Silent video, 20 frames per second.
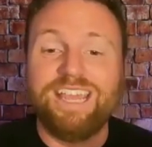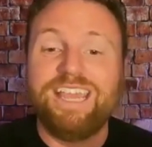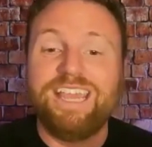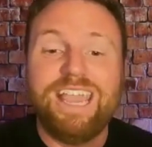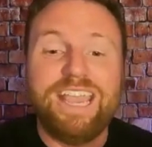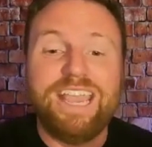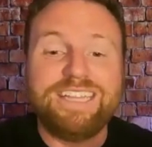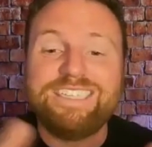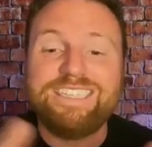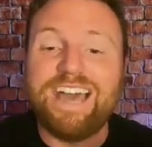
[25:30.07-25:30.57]

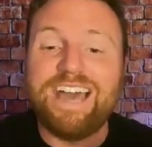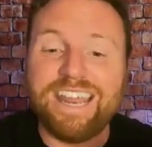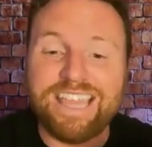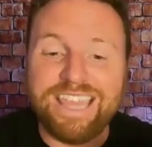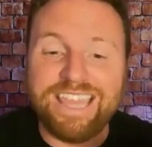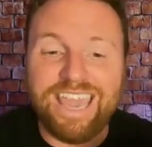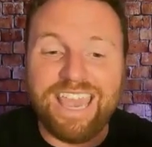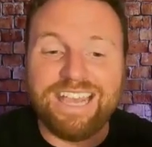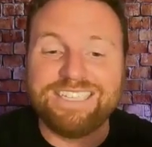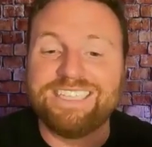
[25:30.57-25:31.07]
It's not a
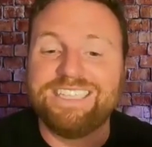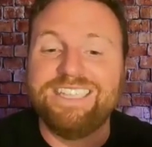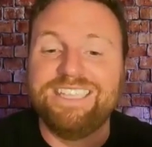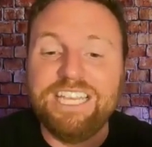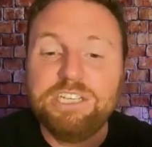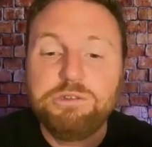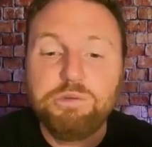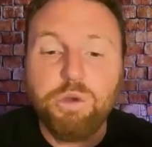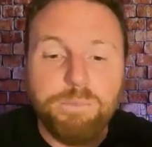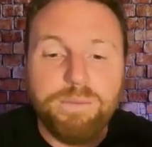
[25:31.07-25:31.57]
guess.
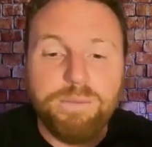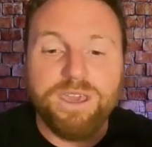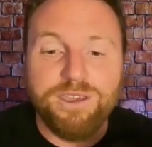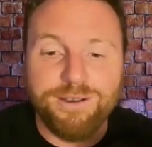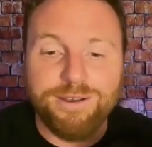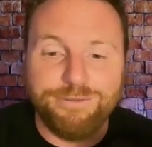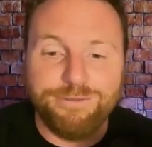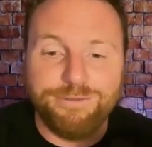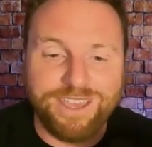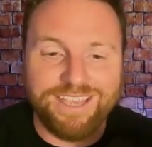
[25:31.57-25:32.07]
These will be your
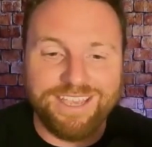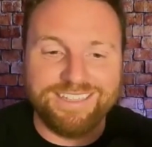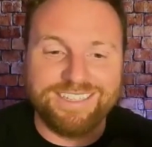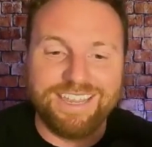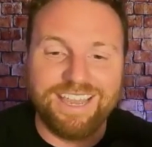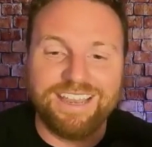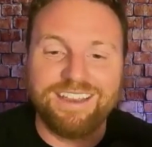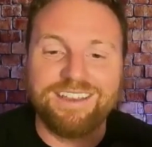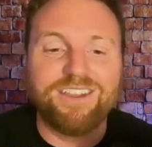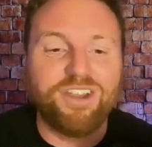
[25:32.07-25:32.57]
fees.
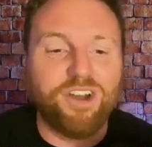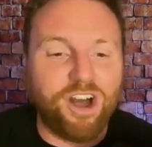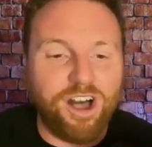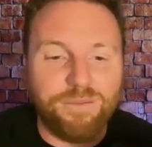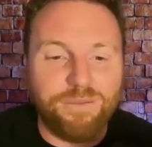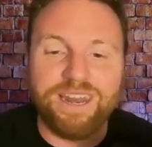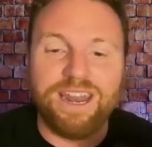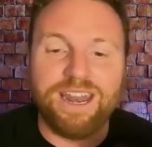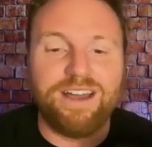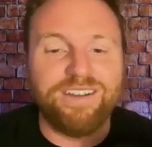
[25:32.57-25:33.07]
Call
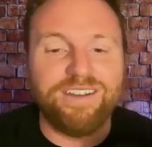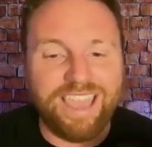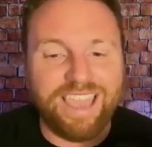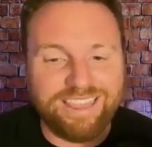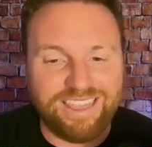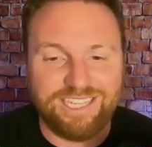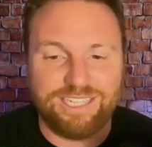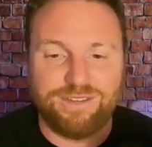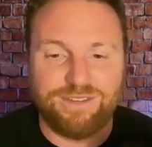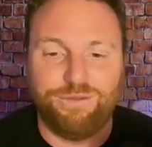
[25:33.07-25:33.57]
me and I'll get
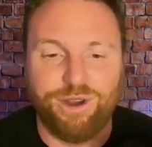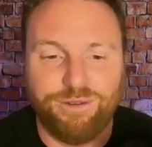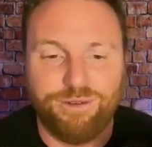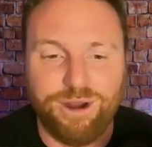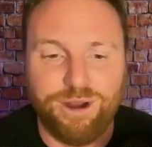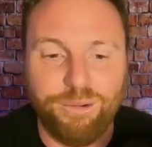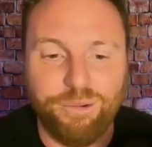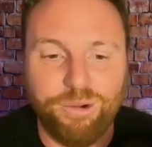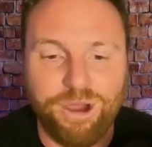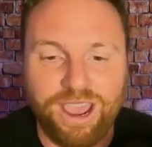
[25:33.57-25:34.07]
these for you
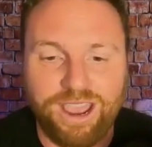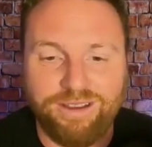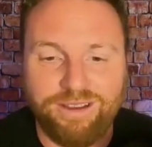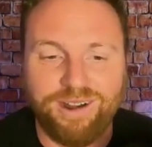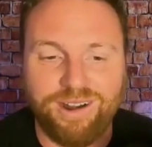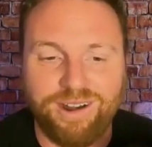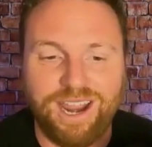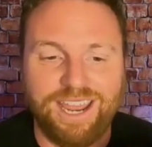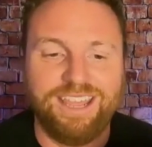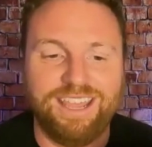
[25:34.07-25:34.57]
right away,
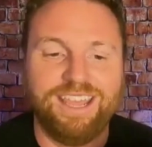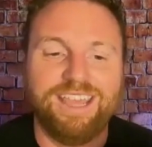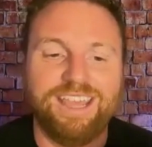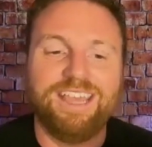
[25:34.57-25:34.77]
right?